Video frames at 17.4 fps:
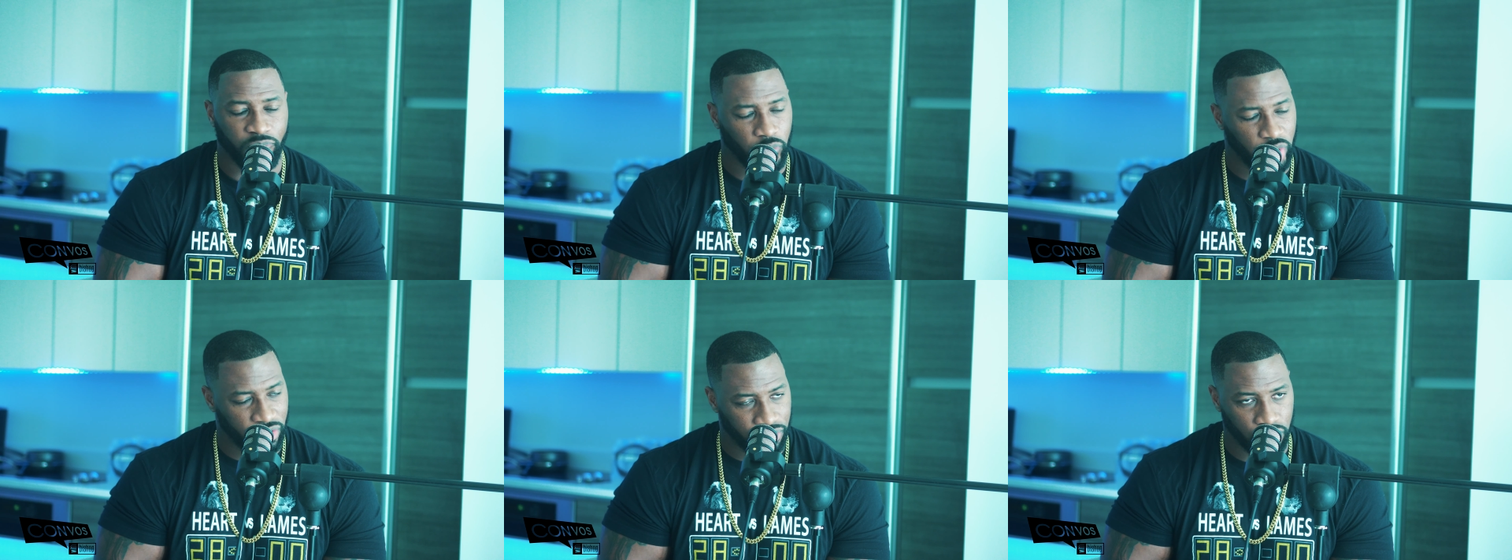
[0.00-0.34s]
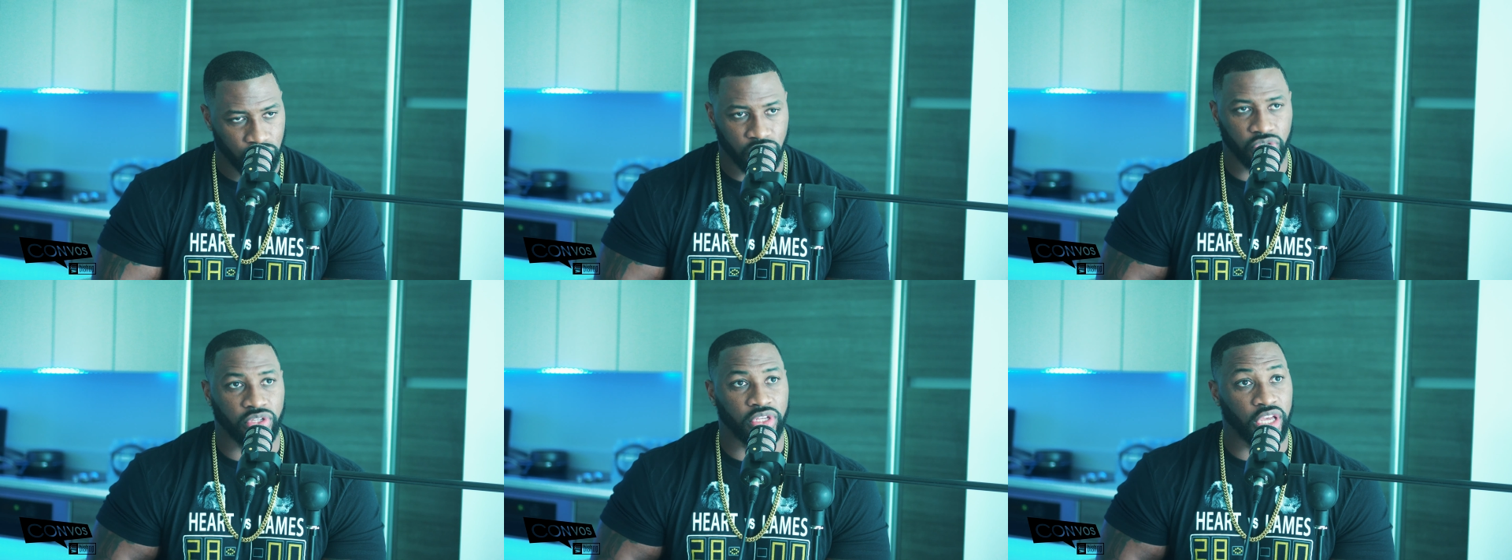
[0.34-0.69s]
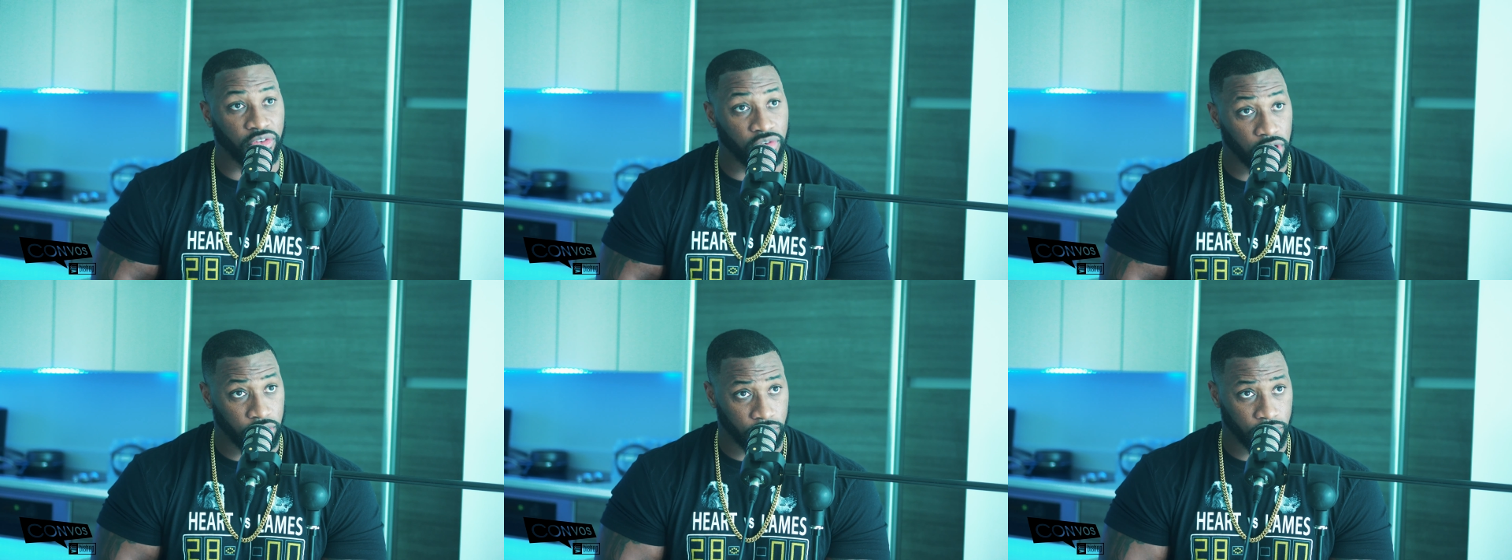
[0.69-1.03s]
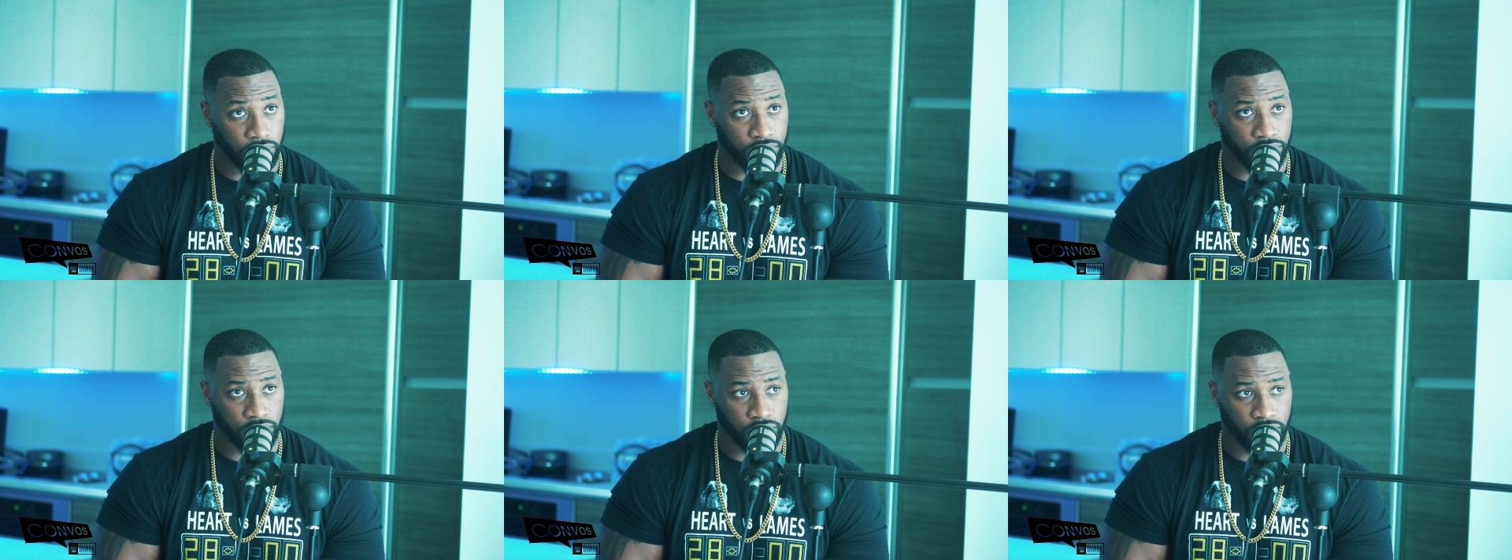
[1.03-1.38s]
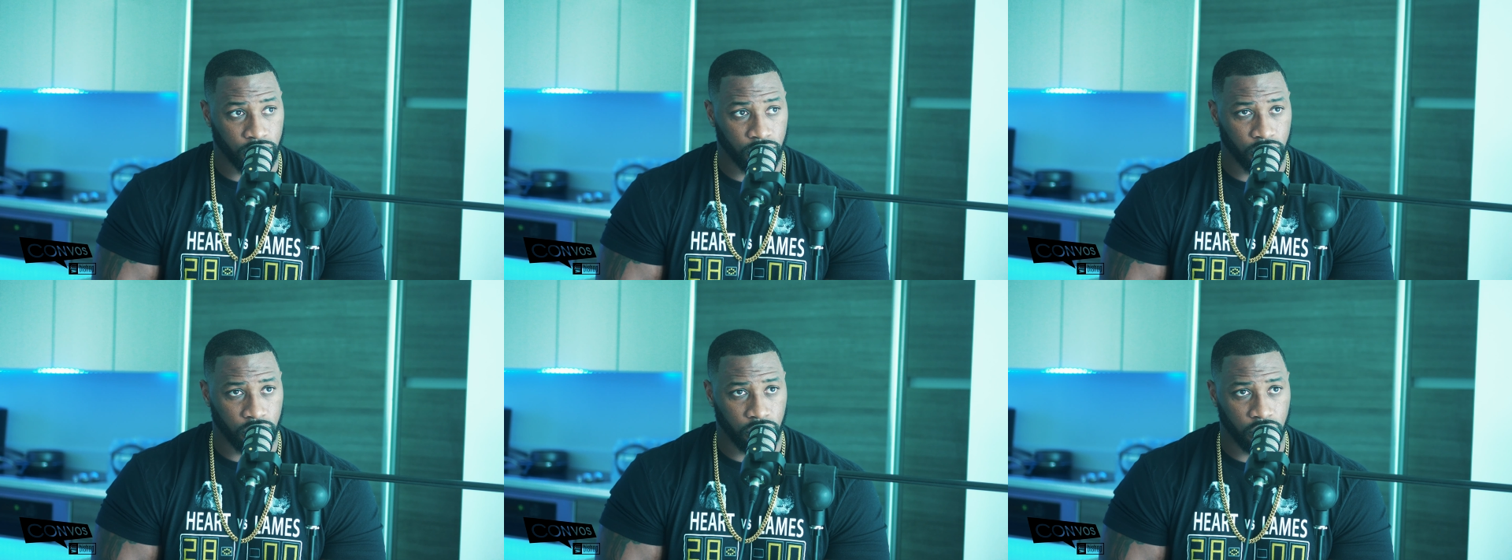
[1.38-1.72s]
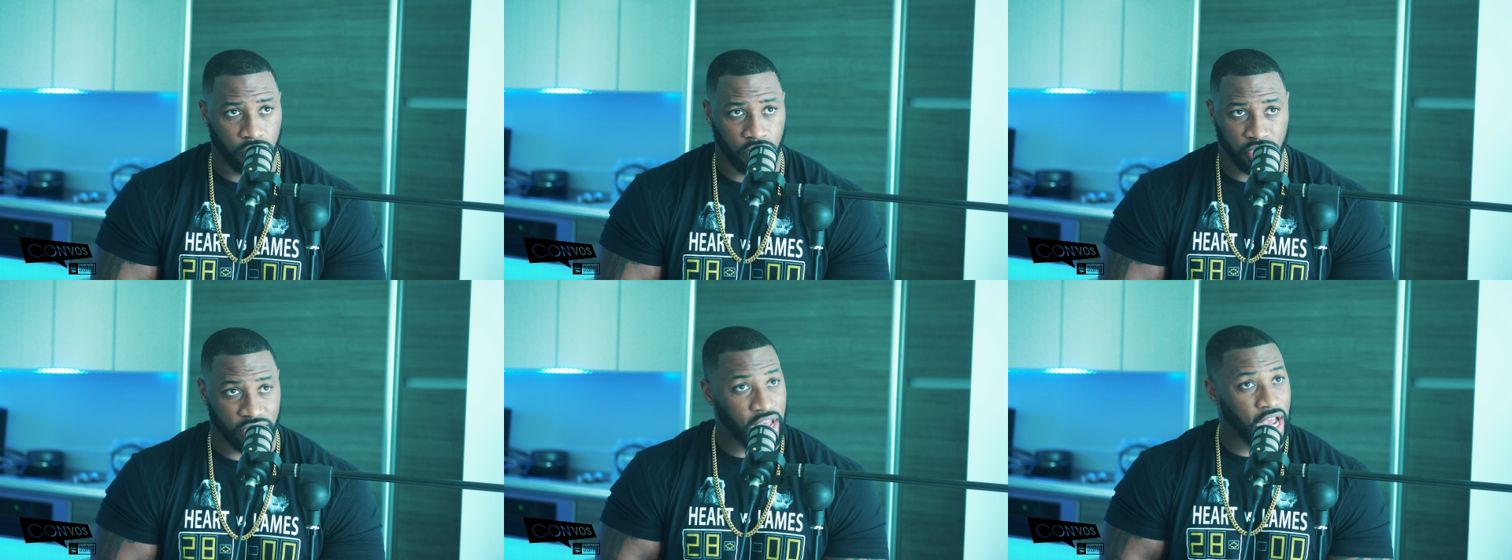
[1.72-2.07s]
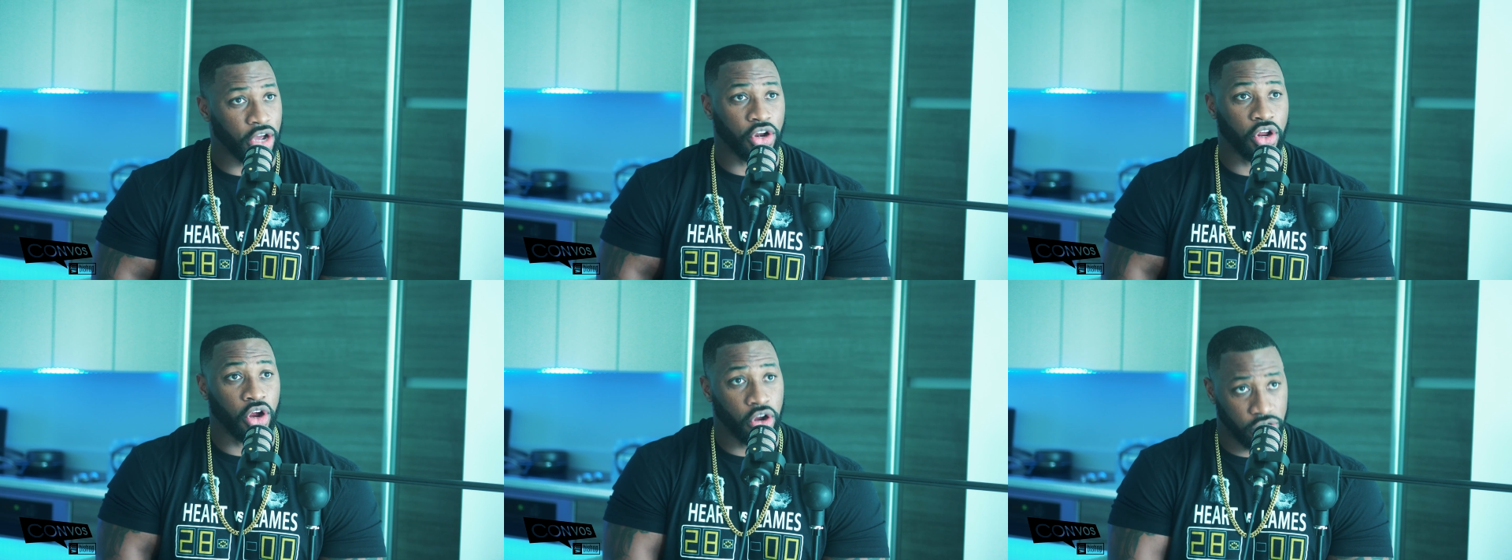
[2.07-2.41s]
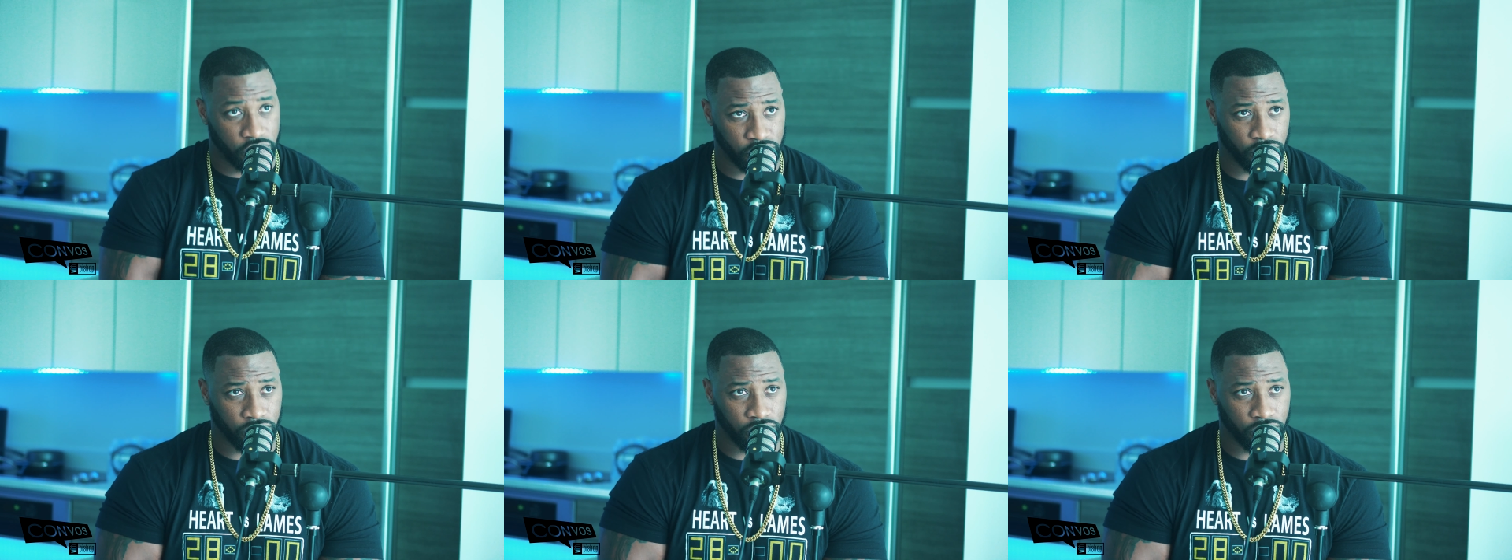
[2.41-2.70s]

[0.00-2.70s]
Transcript: if you just give a little. Mm-hmm. It's not gonna hurt you.